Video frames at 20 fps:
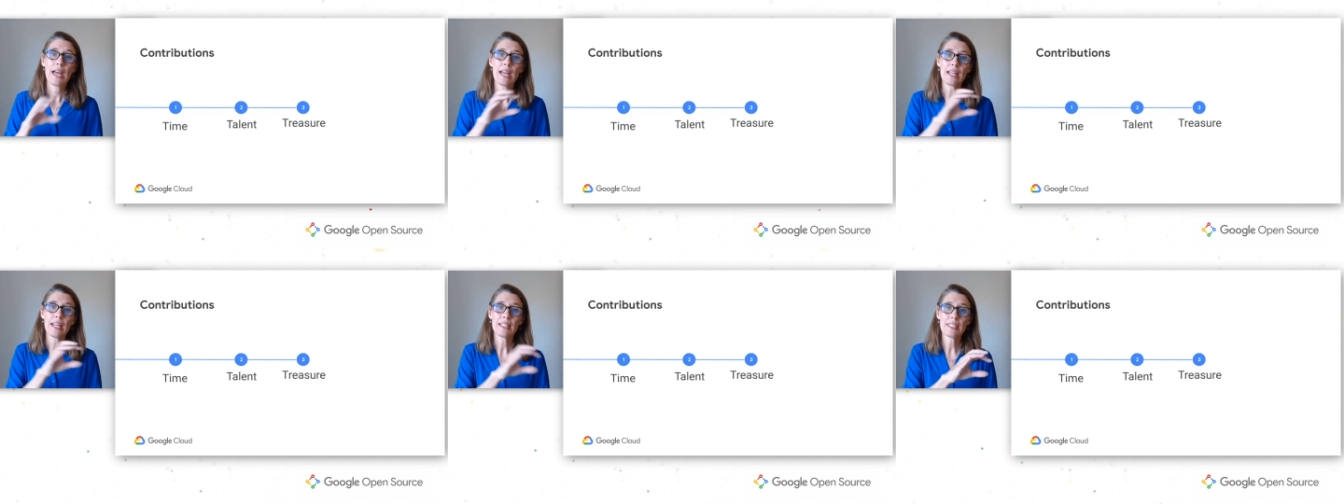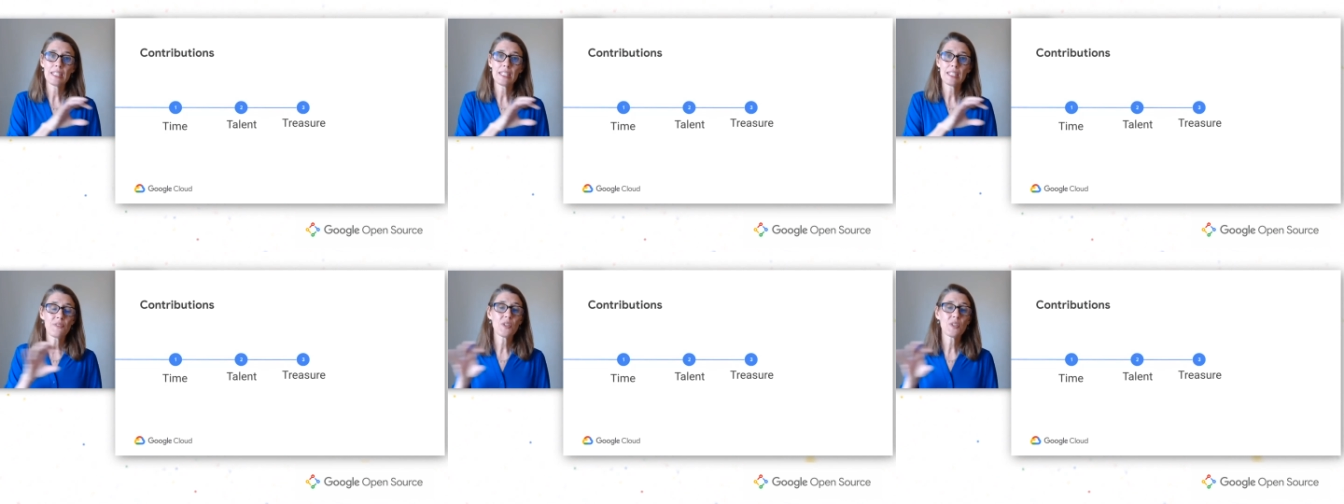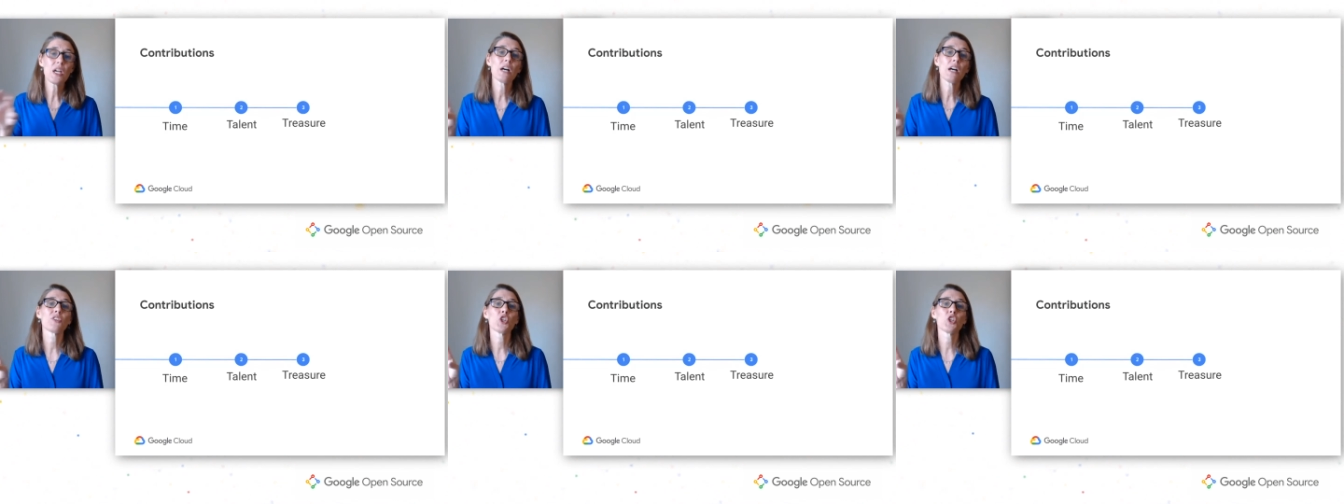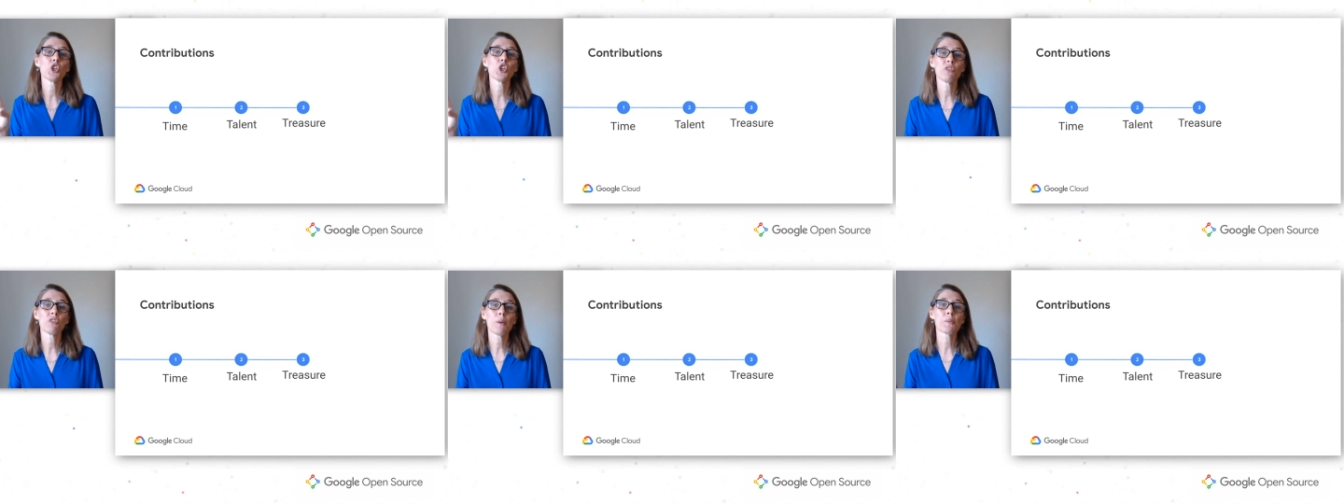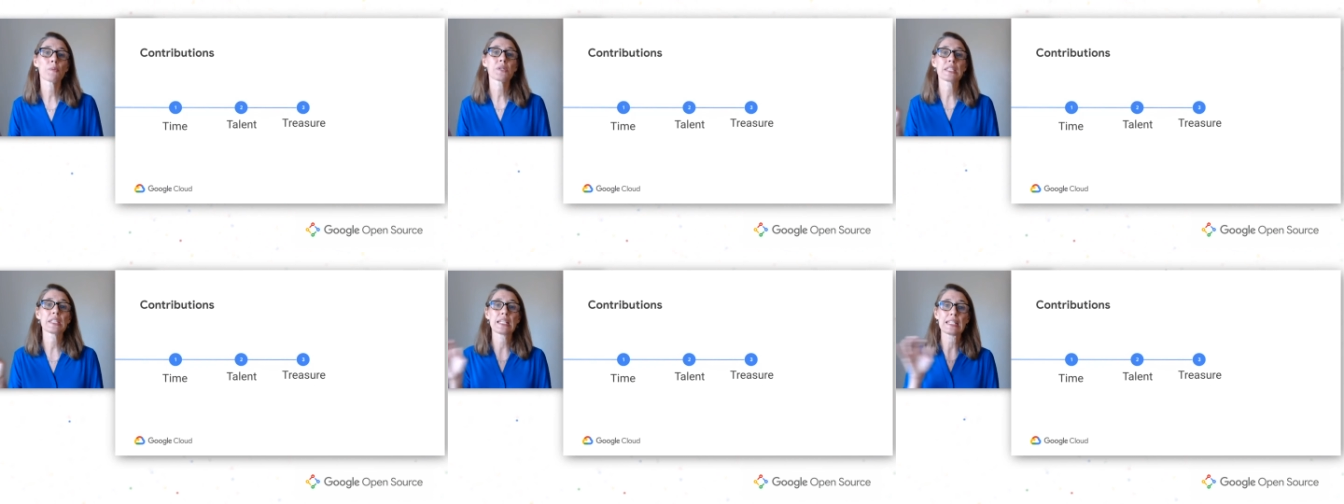and see if you have good
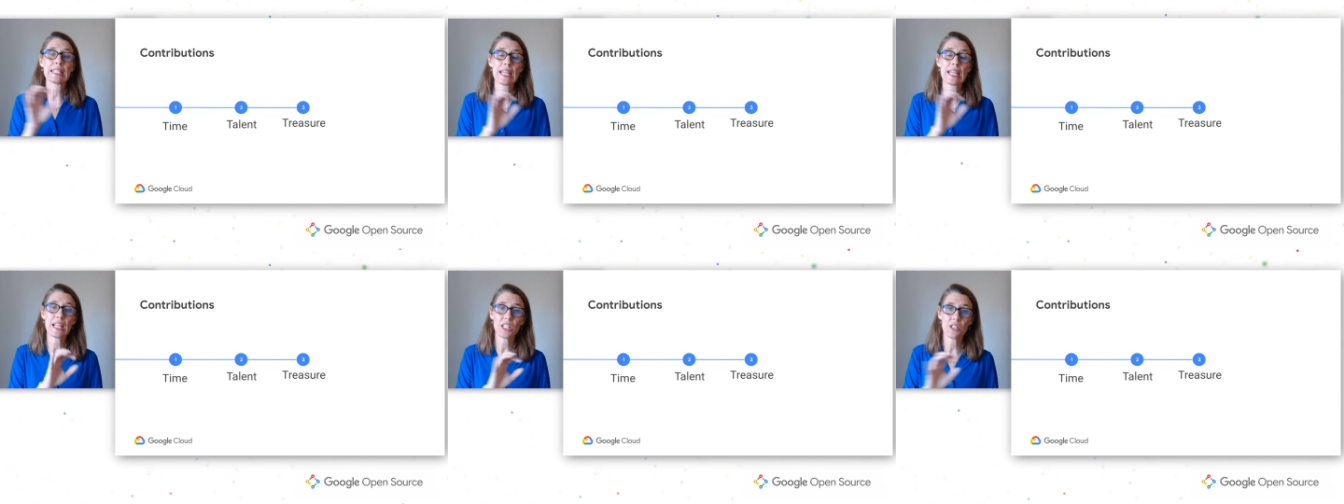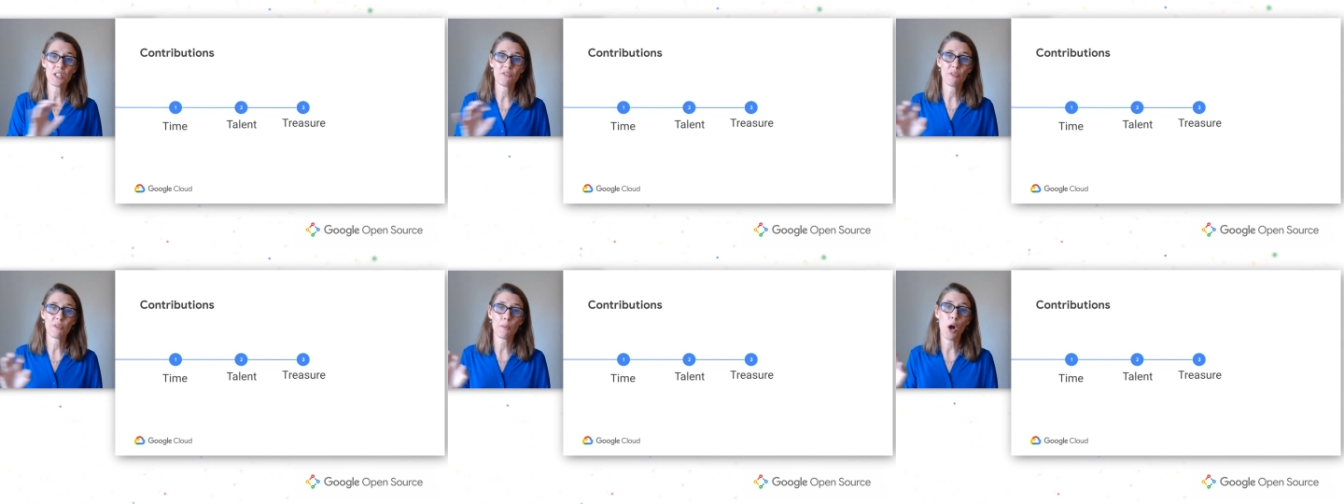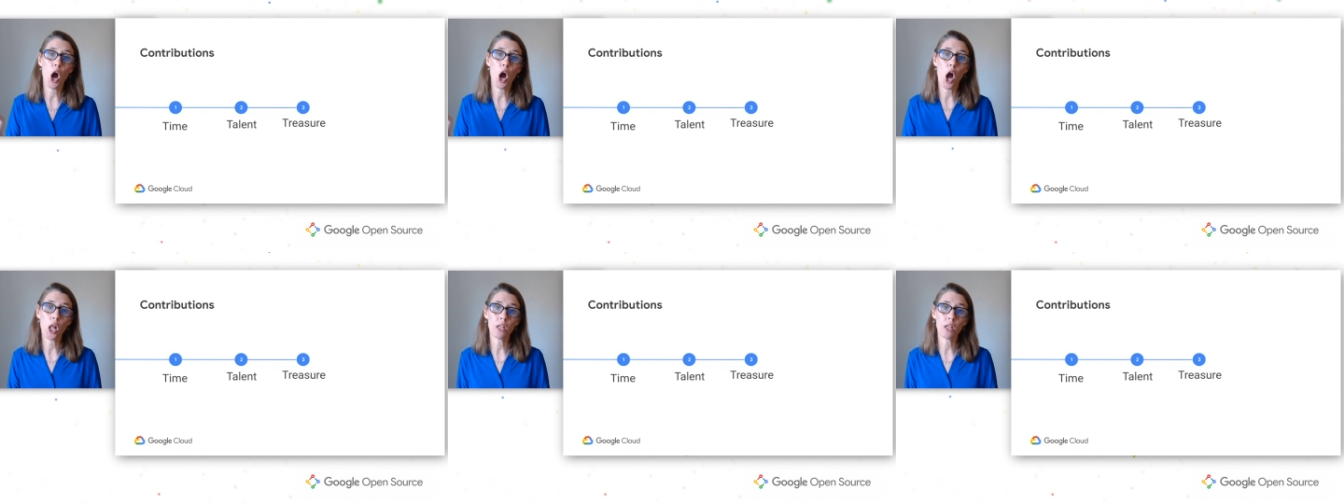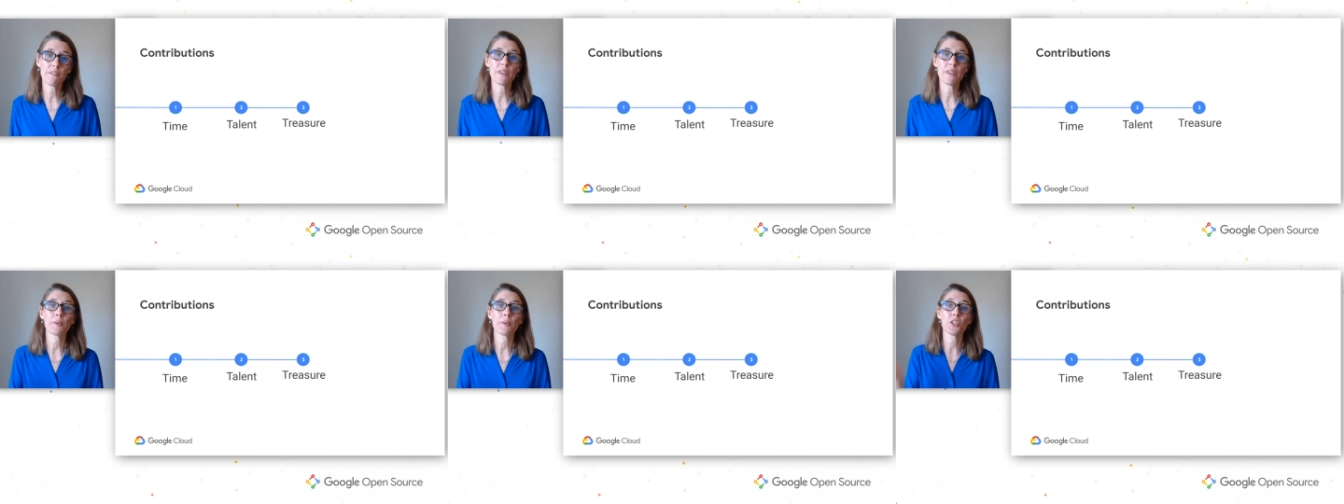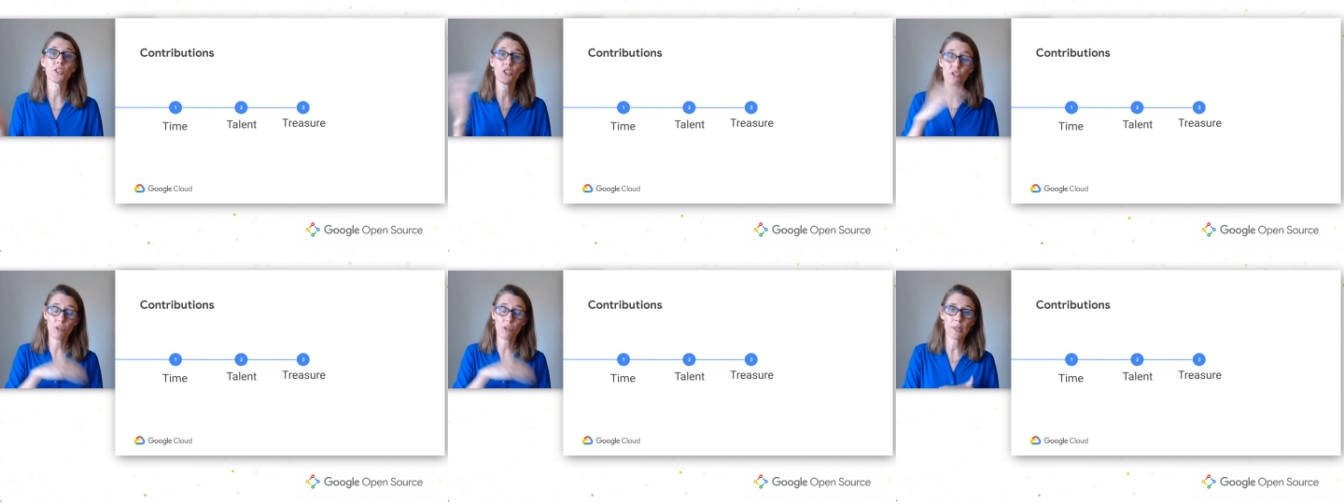representation from all of them
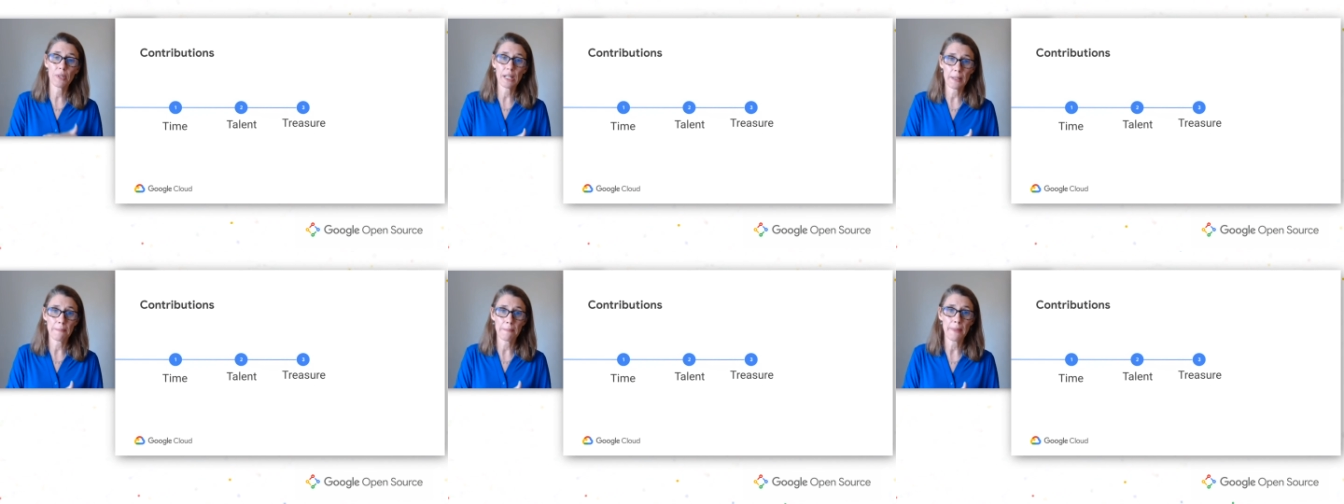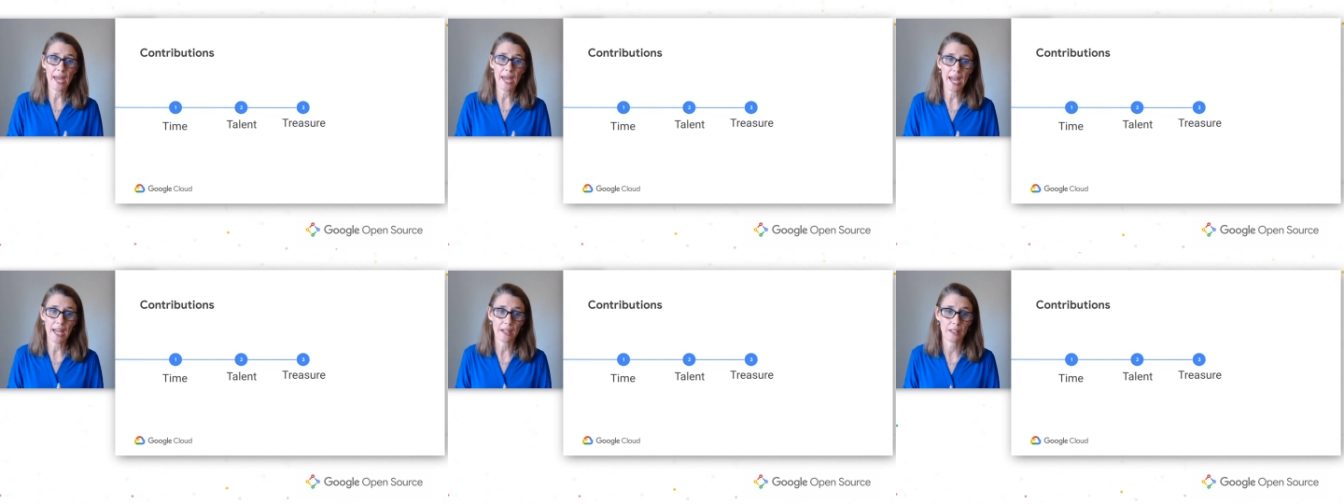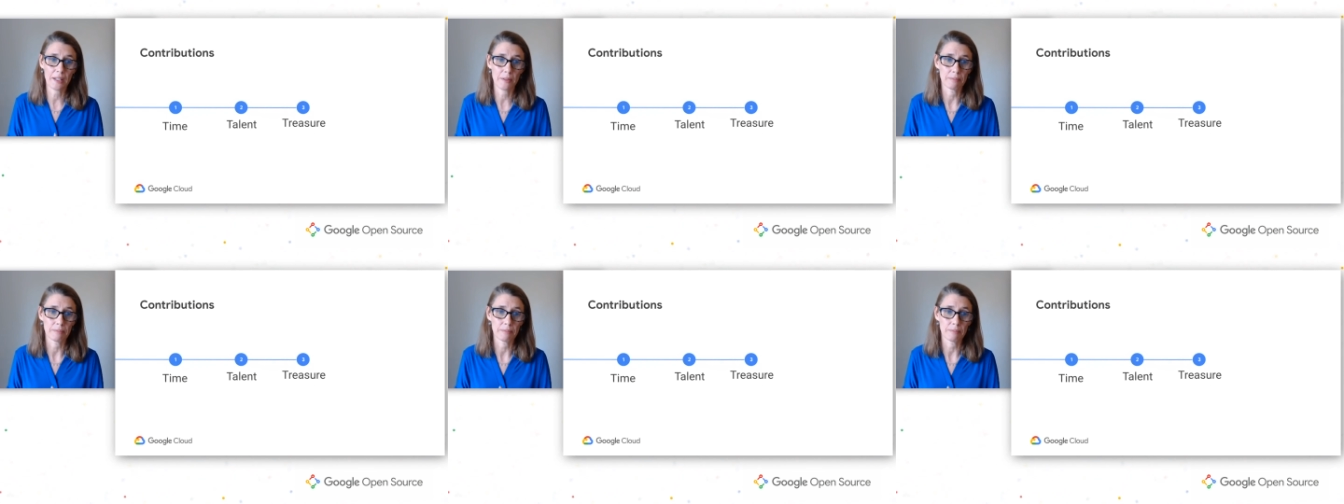contributing back.